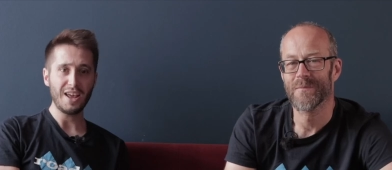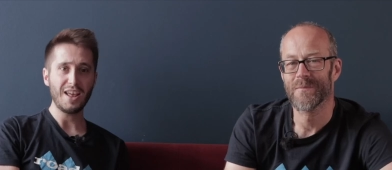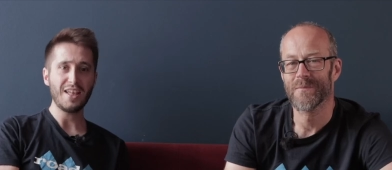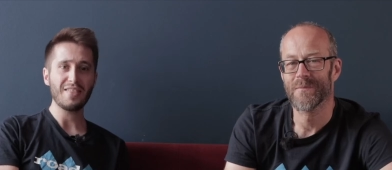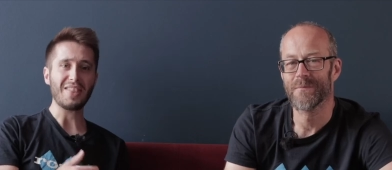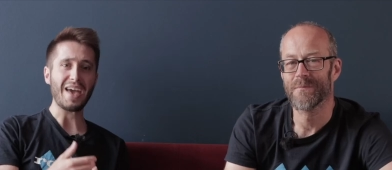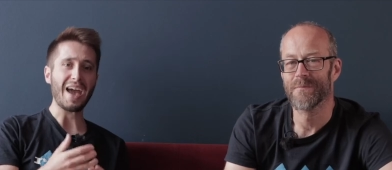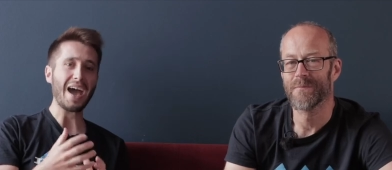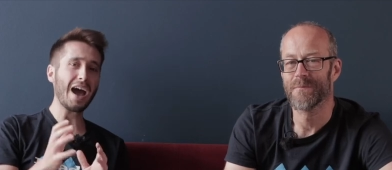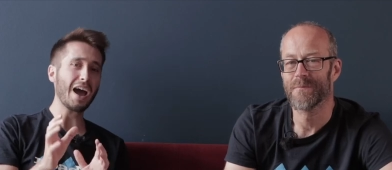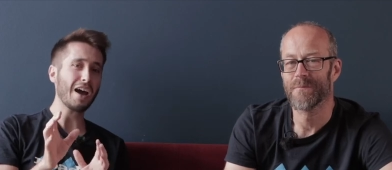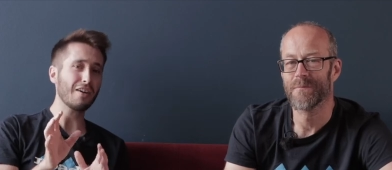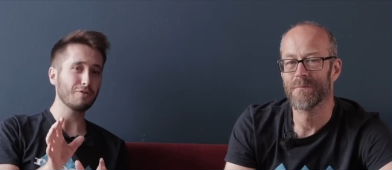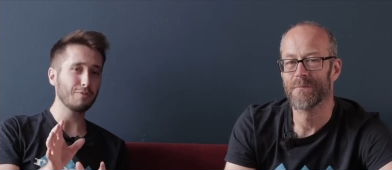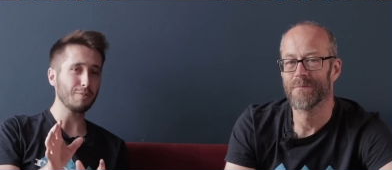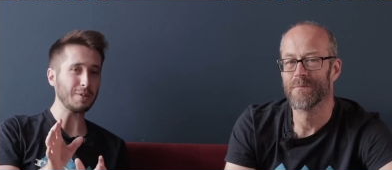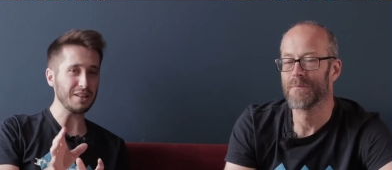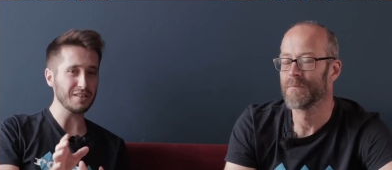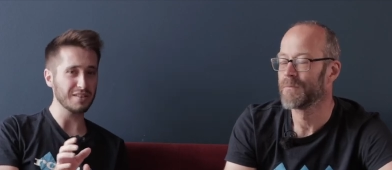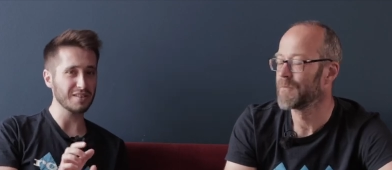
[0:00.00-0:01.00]
Speaker 1: there have
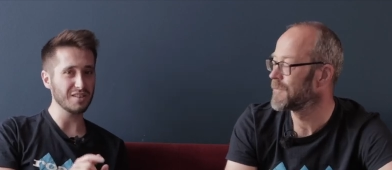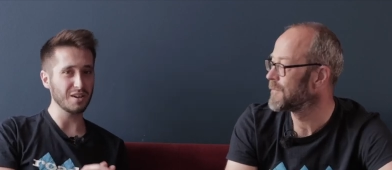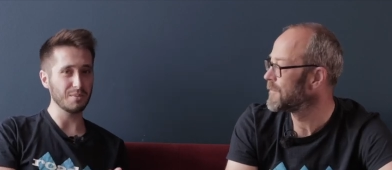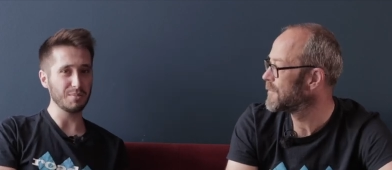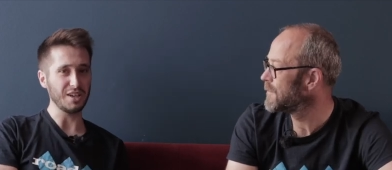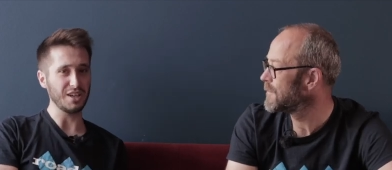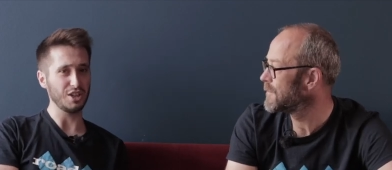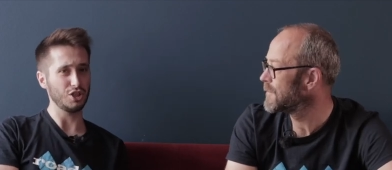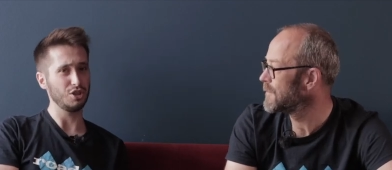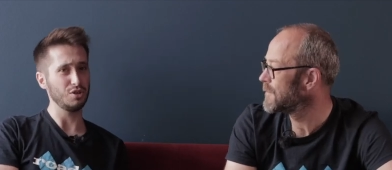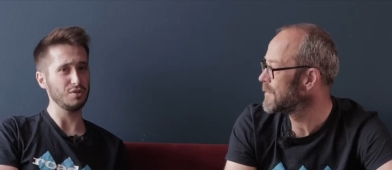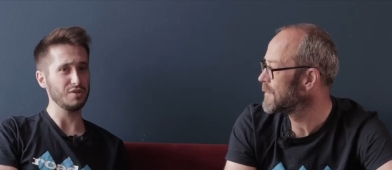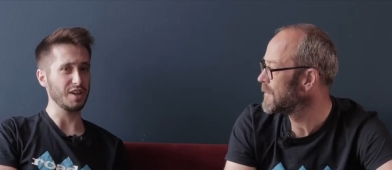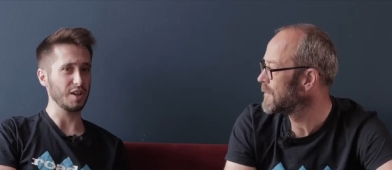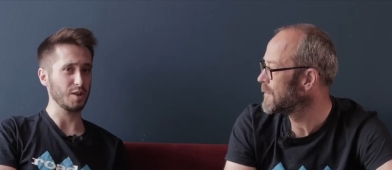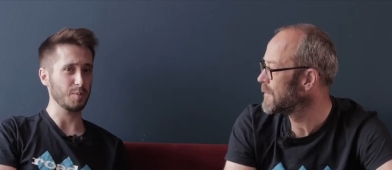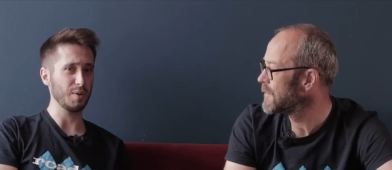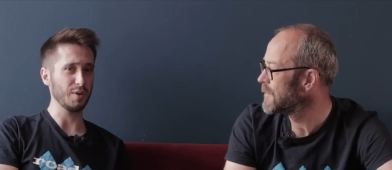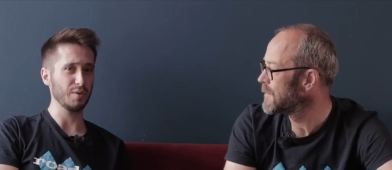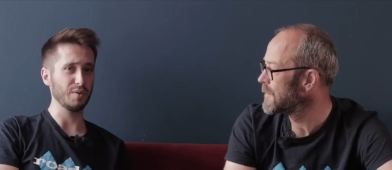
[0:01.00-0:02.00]
been some issues
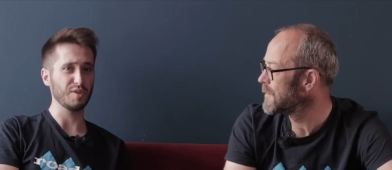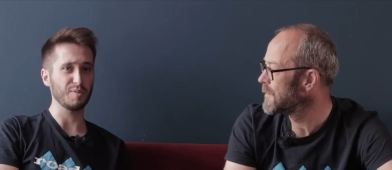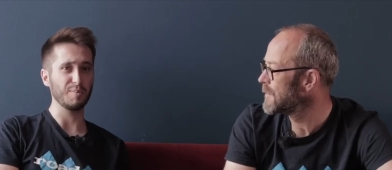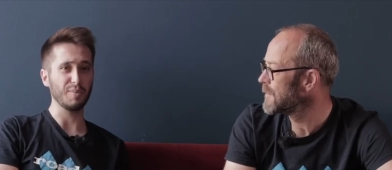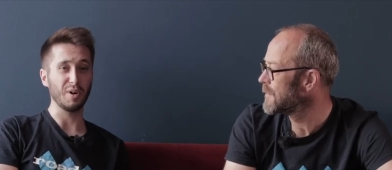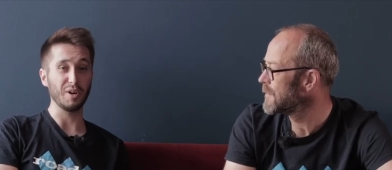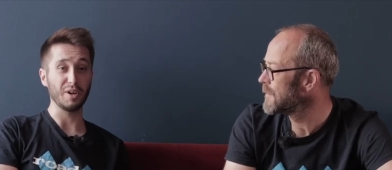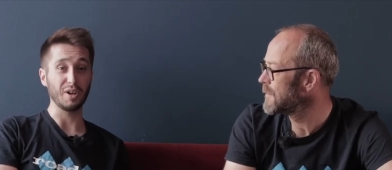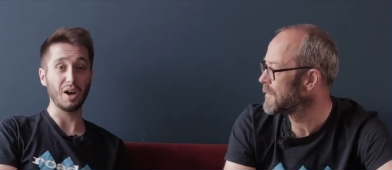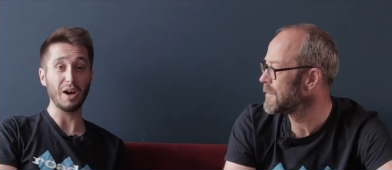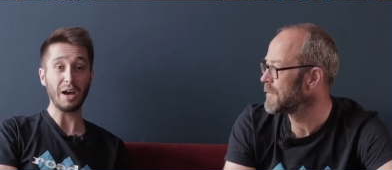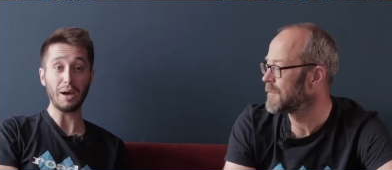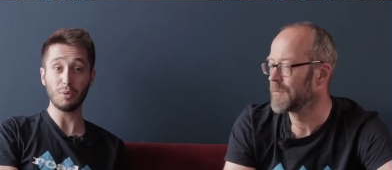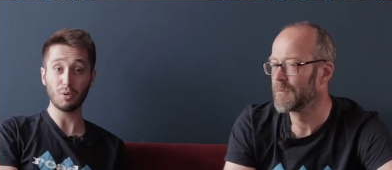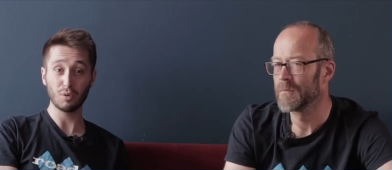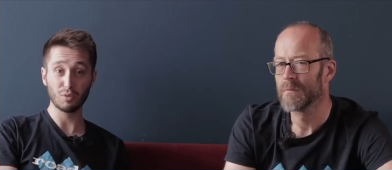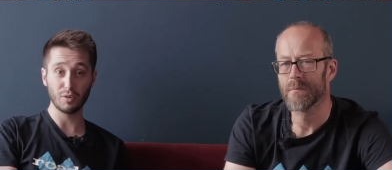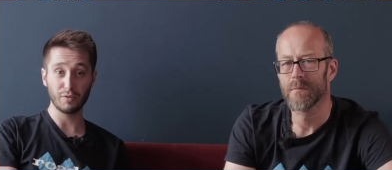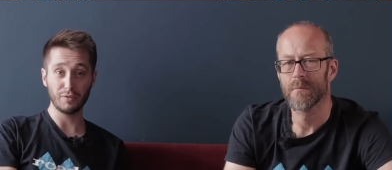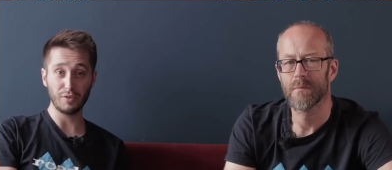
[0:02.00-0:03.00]
experienced by our
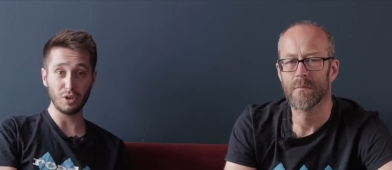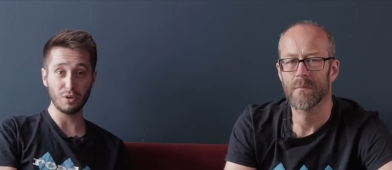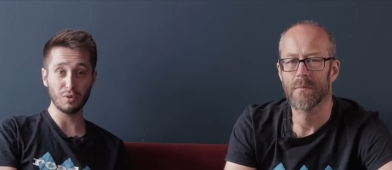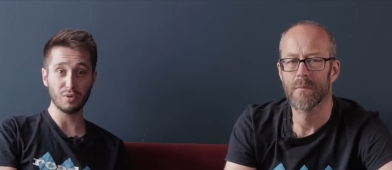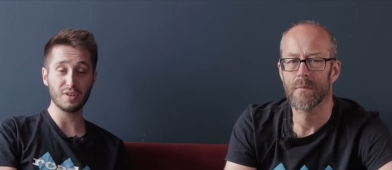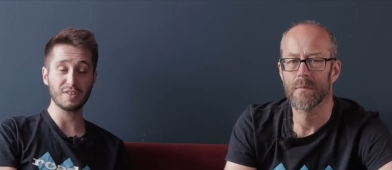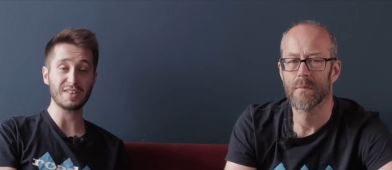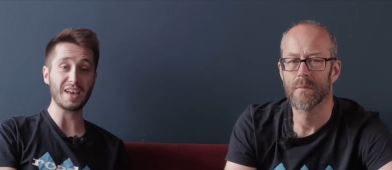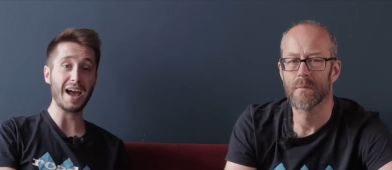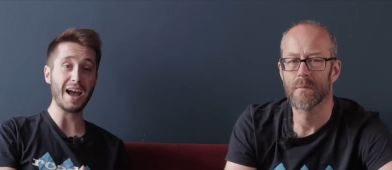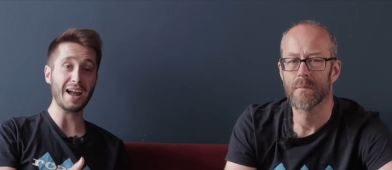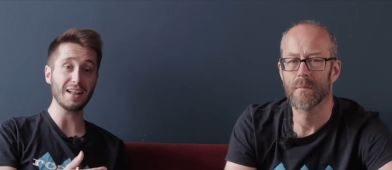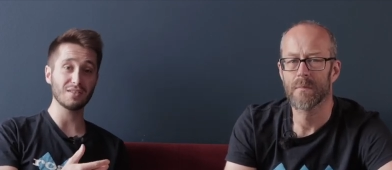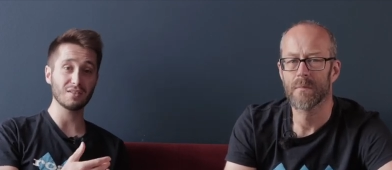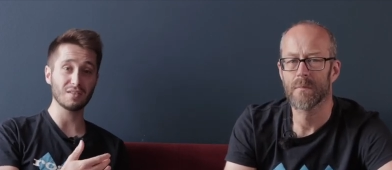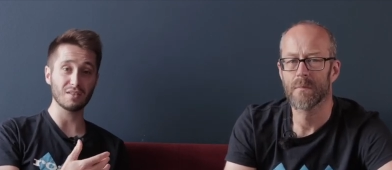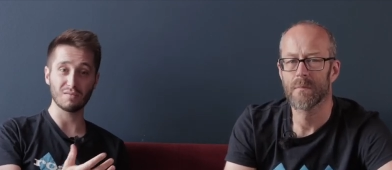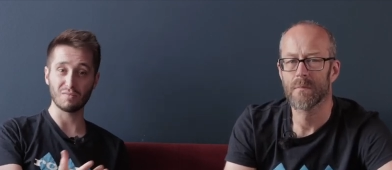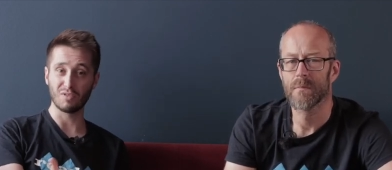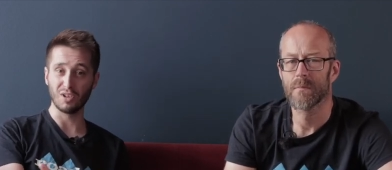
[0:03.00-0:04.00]
reviewers and
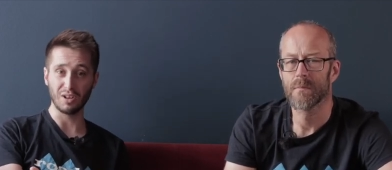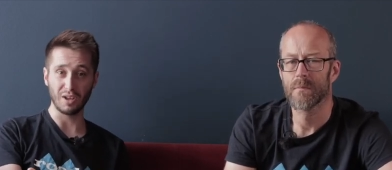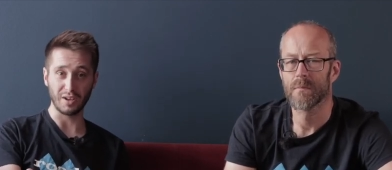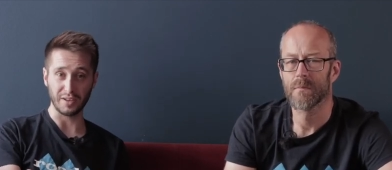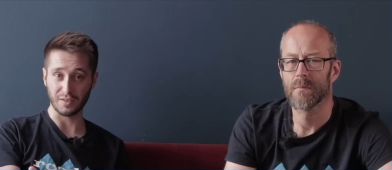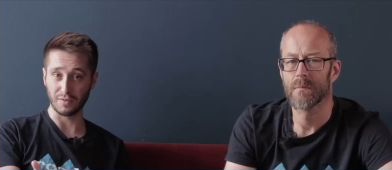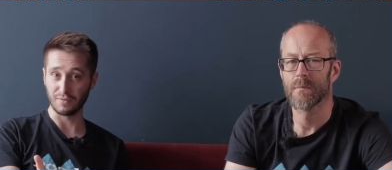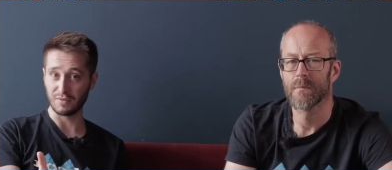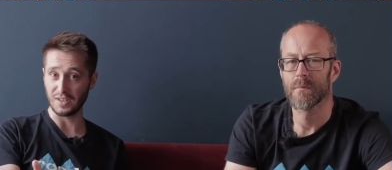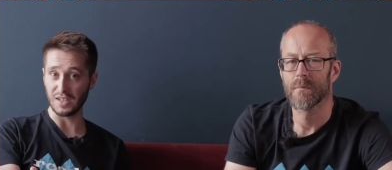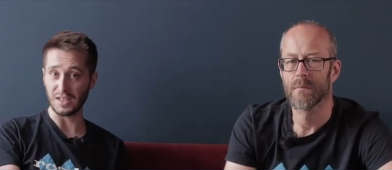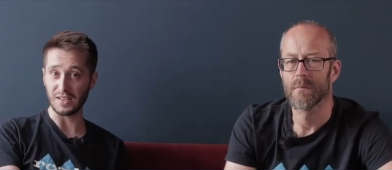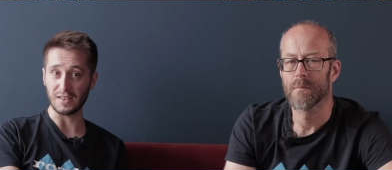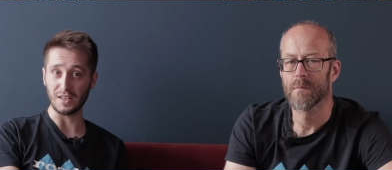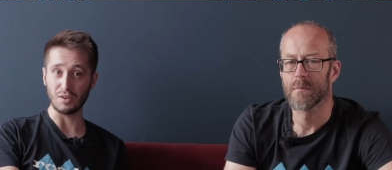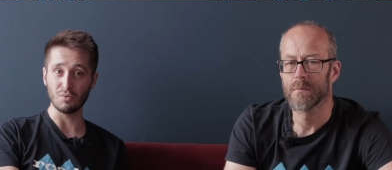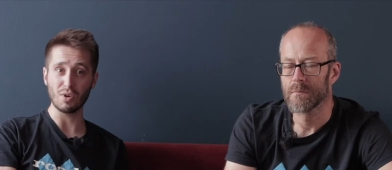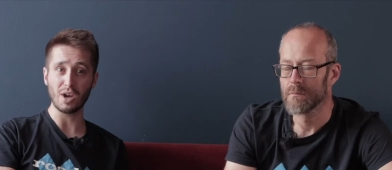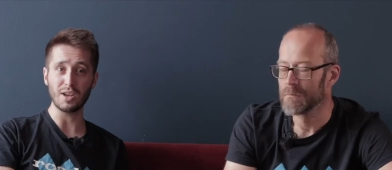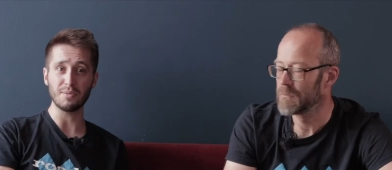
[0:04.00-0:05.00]
the likes of D C
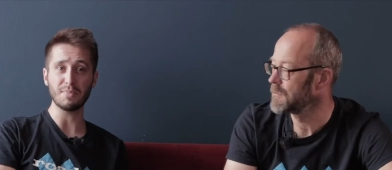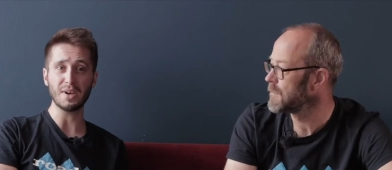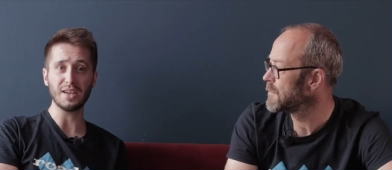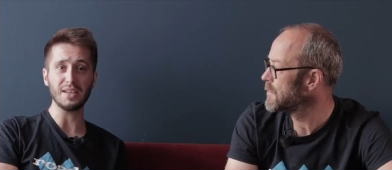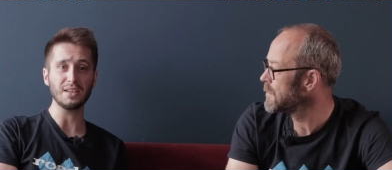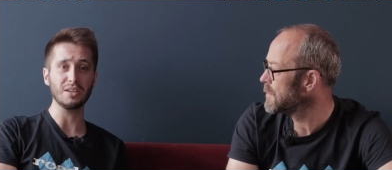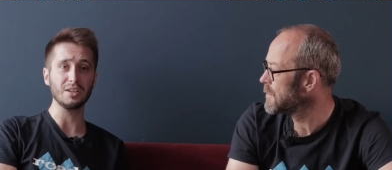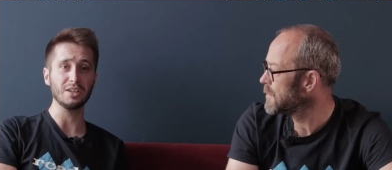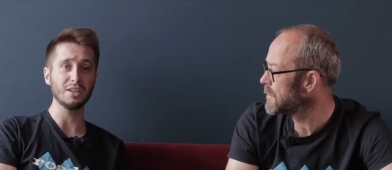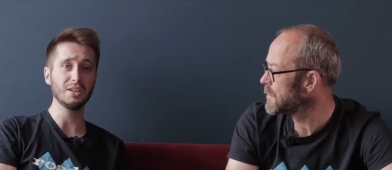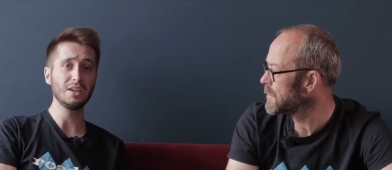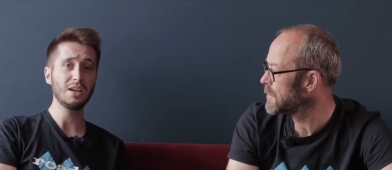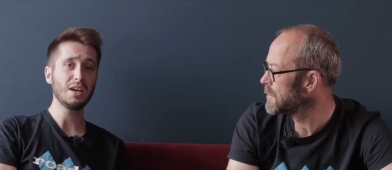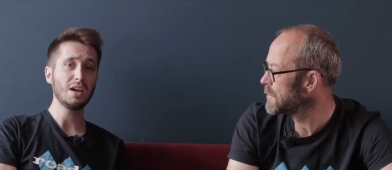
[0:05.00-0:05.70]
Rainmaker.